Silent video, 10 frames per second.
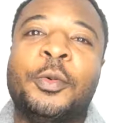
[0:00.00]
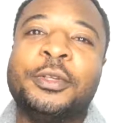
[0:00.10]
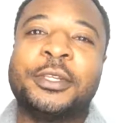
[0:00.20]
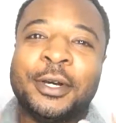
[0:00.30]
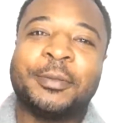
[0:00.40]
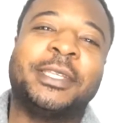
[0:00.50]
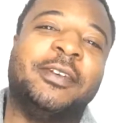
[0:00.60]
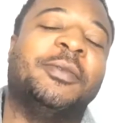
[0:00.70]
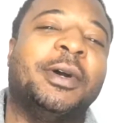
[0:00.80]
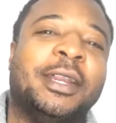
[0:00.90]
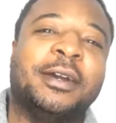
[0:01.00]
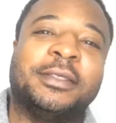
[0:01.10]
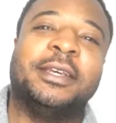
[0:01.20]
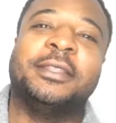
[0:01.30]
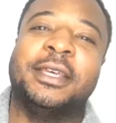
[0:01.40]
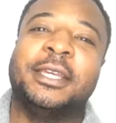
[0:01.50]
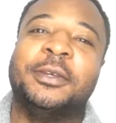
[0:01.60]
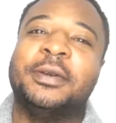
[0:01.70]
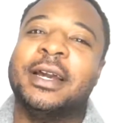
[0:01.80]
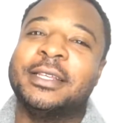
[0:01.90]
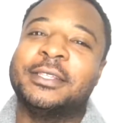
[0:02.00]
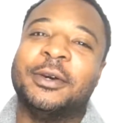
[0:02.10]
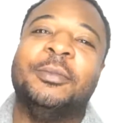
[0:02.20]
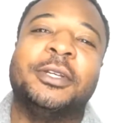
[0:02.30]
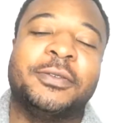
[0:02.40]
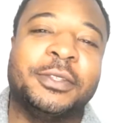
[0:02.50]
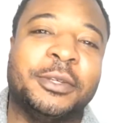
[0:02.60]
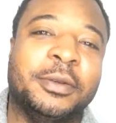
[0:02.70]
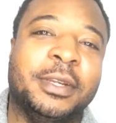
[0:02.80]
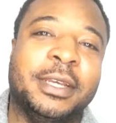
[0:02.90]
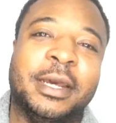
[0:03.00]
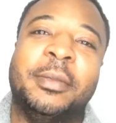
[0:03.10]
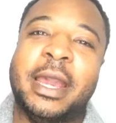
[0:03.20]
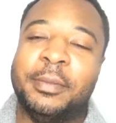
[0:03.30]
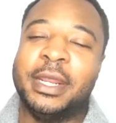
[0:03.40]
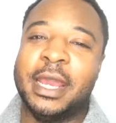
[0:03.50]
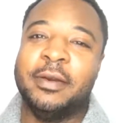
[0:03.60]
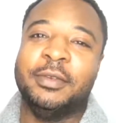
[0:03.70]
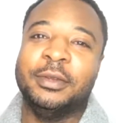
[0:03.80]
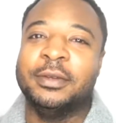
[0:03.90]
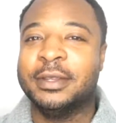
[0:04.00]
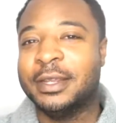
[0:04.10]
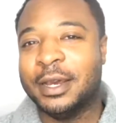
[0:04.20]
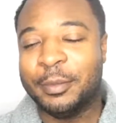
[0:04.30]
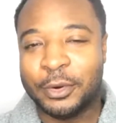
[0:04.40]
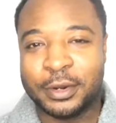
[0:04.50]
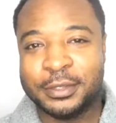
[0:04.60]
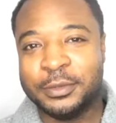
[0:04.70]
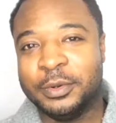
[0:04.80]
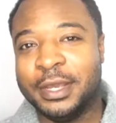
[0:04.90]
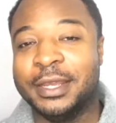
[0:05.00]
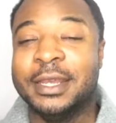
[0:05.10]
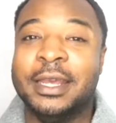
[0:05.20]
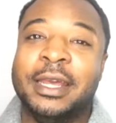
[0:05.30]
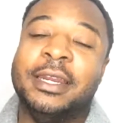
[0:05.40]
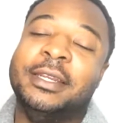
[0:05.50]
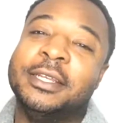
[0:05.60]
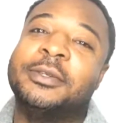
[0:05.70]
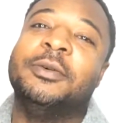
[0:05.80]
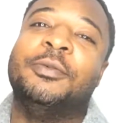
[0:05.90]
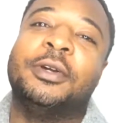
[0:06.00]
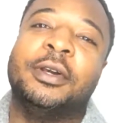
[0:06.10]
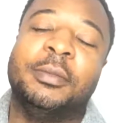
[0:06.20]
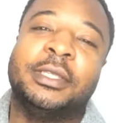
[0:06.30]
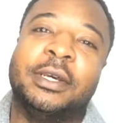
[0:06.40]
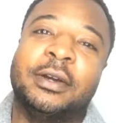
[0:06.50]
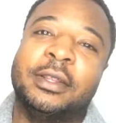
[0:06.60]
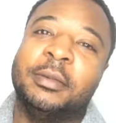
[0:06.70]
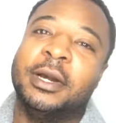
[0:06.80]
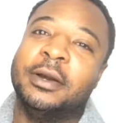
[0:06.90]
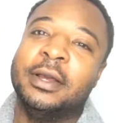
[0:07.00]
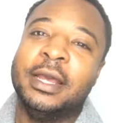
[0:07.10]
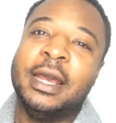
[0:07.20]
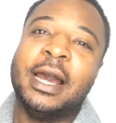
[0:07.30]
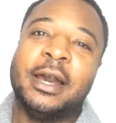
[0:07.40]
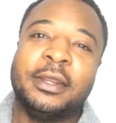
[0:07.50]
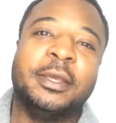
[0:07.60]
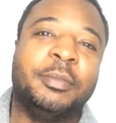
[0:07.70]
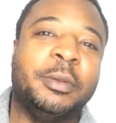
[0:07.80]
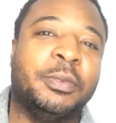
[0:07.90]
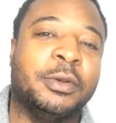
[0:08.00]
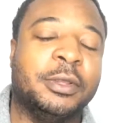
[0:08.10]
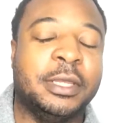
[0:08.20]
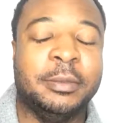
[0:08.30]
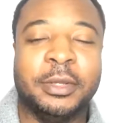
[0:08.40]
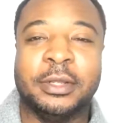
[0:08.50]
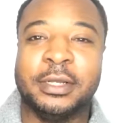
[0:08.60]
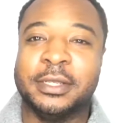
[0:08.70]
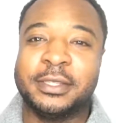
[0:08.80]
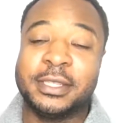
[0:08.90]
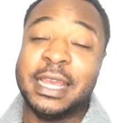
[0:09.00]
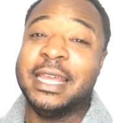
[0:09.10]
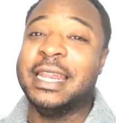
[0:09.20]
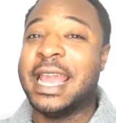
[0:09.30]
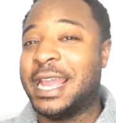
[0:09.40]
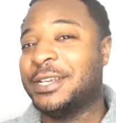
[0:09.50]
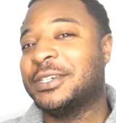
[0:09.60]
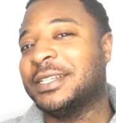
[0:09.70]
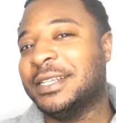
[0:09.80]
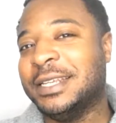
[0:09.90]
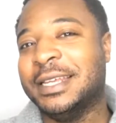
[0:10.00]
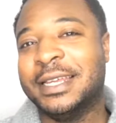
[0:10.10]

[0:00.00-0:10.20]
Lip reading: What's up to everybody out there? Thank you guys so much for tuning in. I'm happy to have you. I'm Marcus Dwayne, and in this one we're going to be talking about how to get people on your email list and actually